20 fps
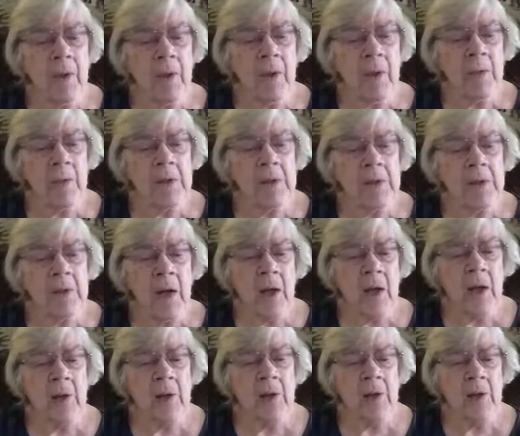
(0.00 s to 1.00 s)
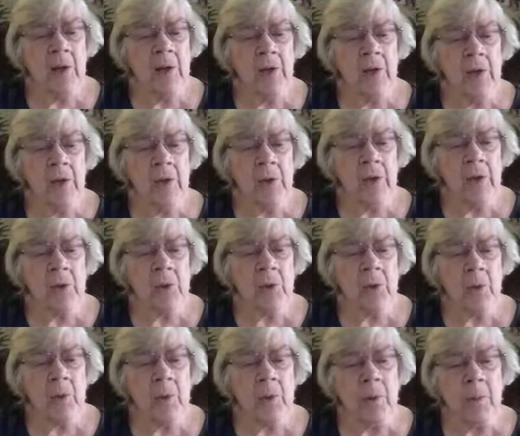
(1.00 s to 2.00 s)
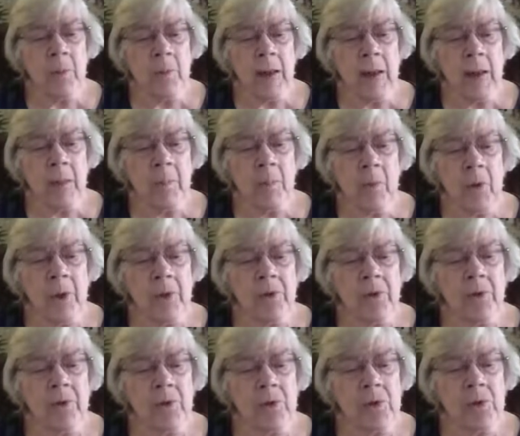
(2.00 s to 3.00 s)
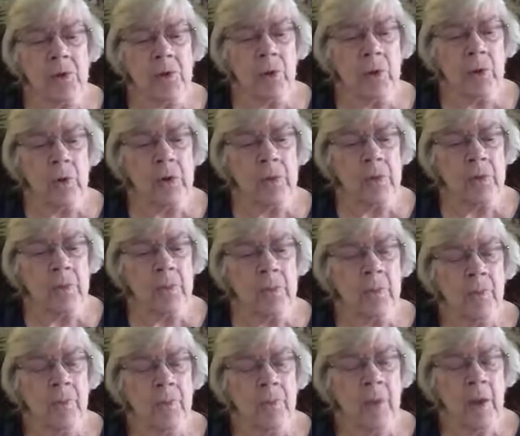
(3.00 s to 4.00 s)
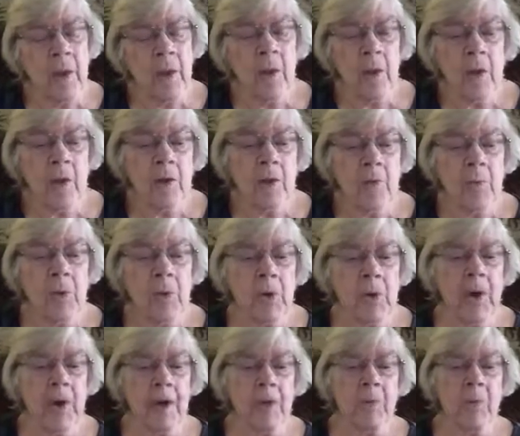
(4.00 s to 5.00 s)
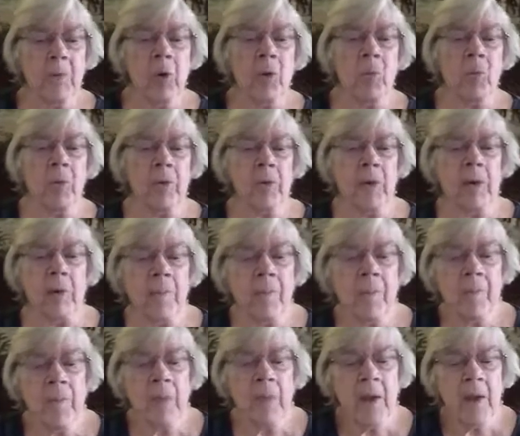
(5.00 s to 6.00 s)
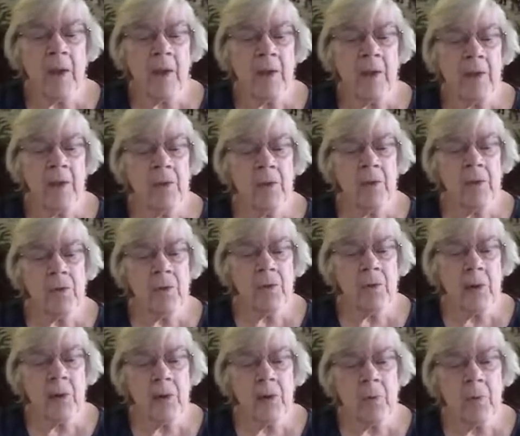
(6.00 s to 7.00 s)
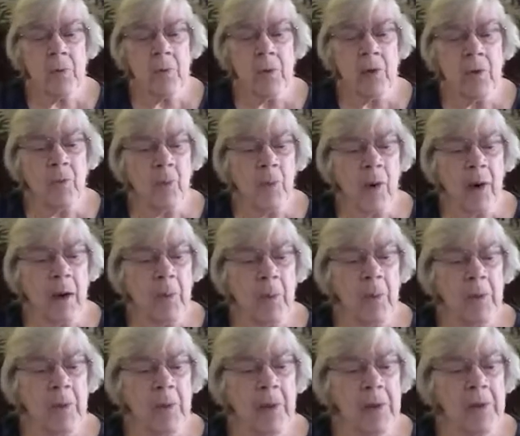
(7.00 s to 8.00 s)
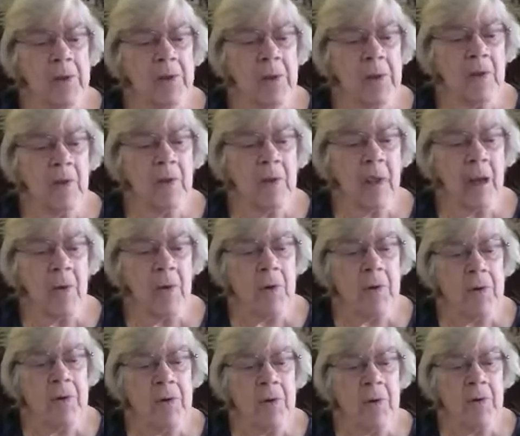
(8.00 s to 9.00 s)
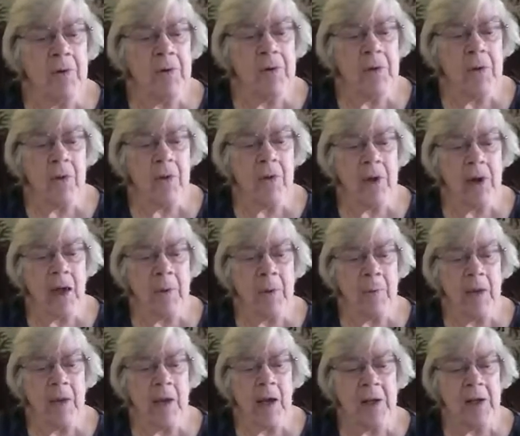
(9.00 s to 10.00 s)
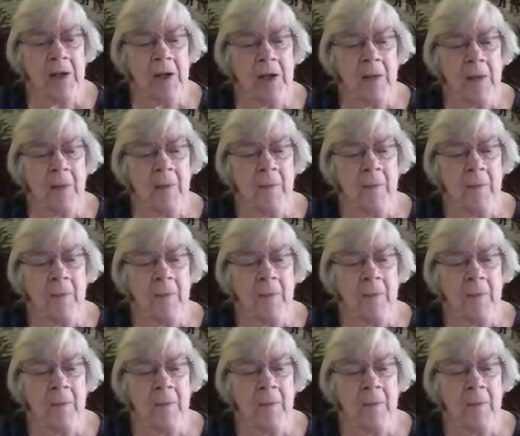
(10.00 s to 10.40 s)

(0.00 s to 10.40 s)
Beside and under each were the black marks for stories. The book came home with him, an illustrated book of wild plants and flowers of southern Appalachia.